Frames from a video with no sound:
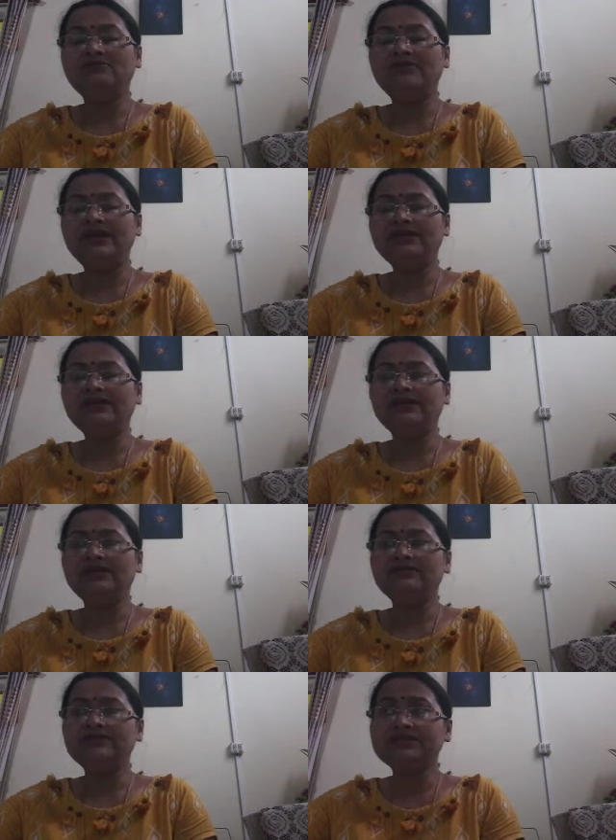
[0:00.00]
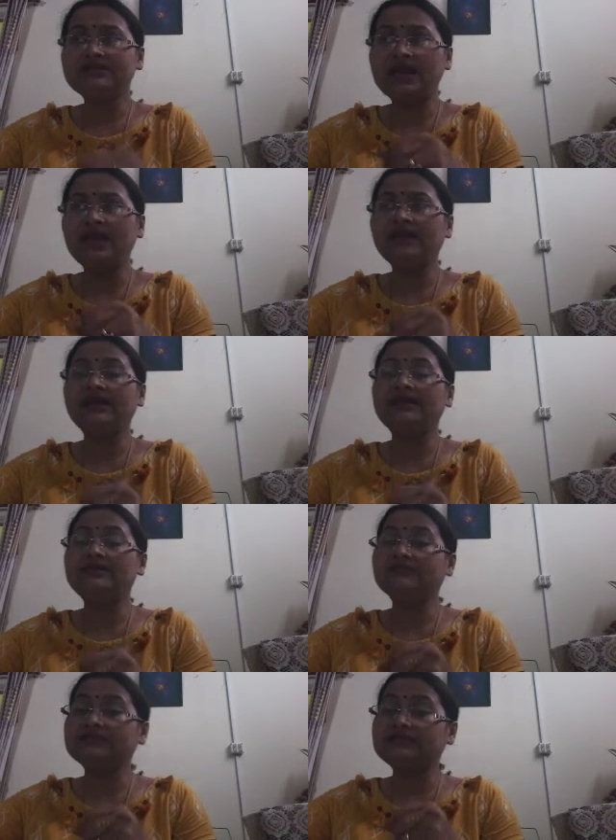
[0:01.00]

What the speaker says: when he was shy and he was